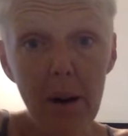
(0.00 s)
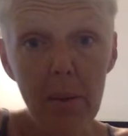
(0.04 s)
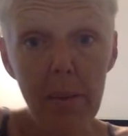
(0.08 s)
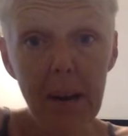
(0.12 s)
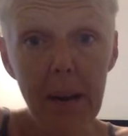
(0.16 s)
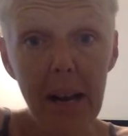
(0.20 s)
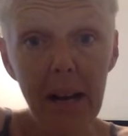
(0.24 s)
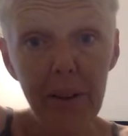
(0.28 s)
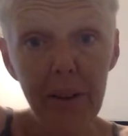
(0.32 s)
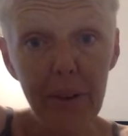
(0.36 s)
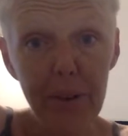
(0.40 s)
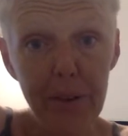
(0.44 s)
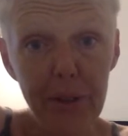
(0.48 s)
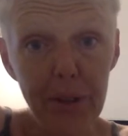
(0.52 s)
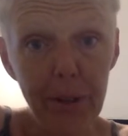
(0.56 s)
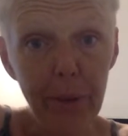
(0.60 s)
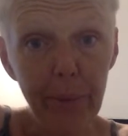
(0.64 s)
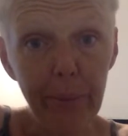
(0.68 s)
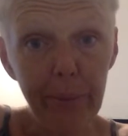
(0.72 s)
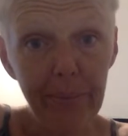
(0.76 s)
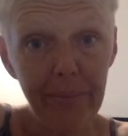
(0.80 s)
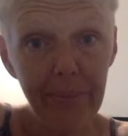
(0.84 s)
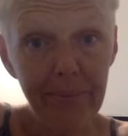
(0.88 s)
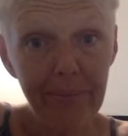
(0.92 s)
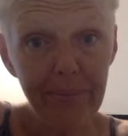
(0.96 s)
maker too.
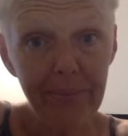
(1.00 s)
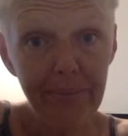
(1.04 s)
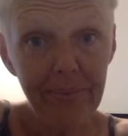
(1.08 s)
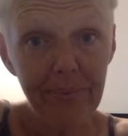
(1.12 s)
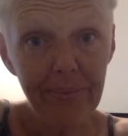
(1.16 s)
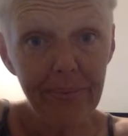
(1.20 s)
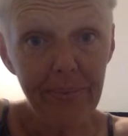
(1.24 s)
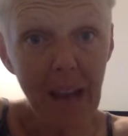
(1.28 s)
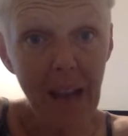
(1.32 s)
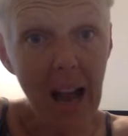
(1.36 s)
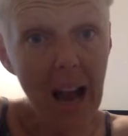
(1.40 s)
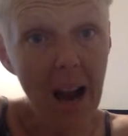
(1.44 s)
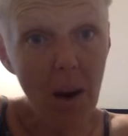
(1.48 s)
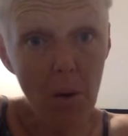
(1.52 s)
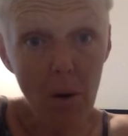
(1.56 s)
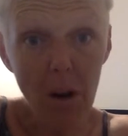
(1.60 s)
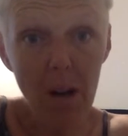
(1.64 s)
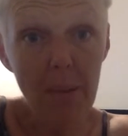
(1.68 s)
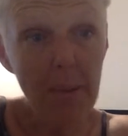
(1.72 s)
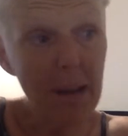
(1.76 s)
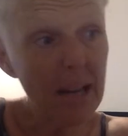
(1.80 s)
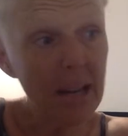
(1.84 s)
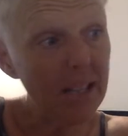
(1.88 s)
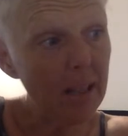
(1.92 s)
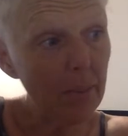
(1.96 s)
I want to
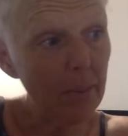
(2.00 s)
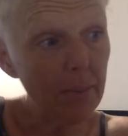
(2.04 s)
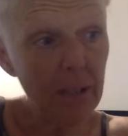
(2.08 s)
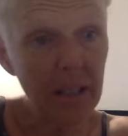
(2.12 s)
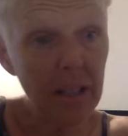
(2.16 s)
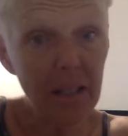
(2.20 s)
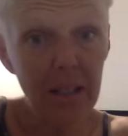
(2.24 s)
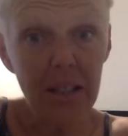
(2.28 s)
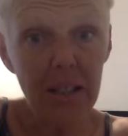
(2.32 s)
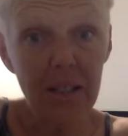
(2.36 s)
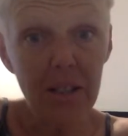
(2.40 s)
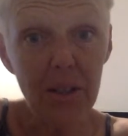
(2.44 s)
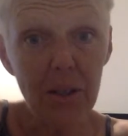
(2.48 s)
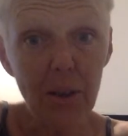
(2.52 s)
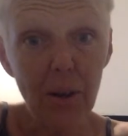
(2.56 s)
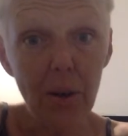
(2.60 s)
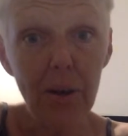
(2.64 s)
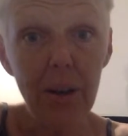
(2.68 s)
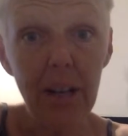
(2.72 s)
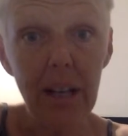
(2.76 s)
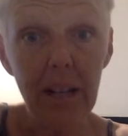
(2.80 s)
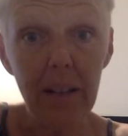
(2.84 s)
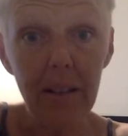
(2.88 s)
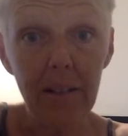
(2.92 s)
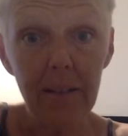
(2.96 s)
make something this
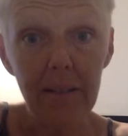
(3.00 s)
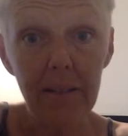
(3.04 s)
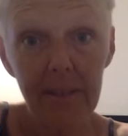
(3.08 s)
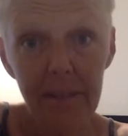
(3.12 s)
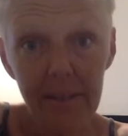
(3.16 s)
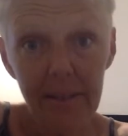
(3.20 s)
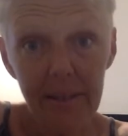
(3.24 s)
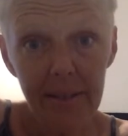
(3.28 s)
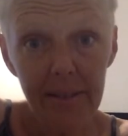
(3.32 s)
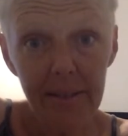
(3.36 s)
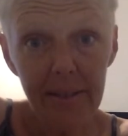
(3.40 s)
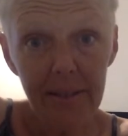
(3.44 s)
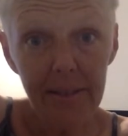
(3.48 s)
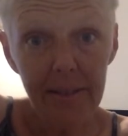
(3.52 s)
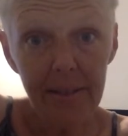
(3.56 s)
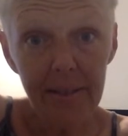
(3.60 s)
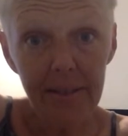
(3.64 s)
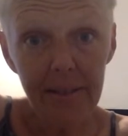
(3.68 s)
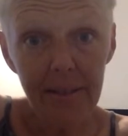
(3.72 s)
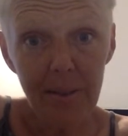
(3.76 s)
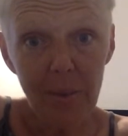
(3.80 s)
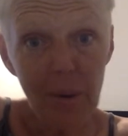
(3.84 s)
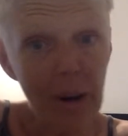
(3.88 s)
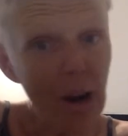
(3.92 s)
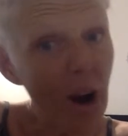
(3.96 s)
sturdy.
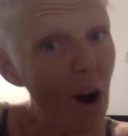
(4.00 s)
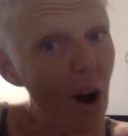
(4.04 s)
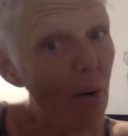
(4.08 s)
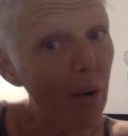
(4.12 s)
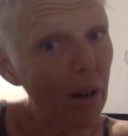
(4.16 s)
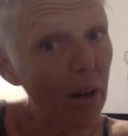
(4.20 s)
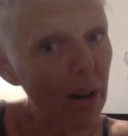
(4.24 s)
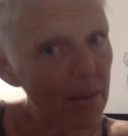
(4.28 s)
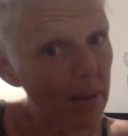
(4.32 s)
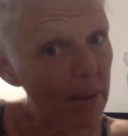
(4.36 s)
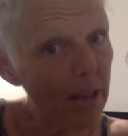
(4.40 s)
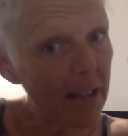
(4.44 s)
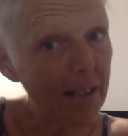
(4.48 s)
We all want to make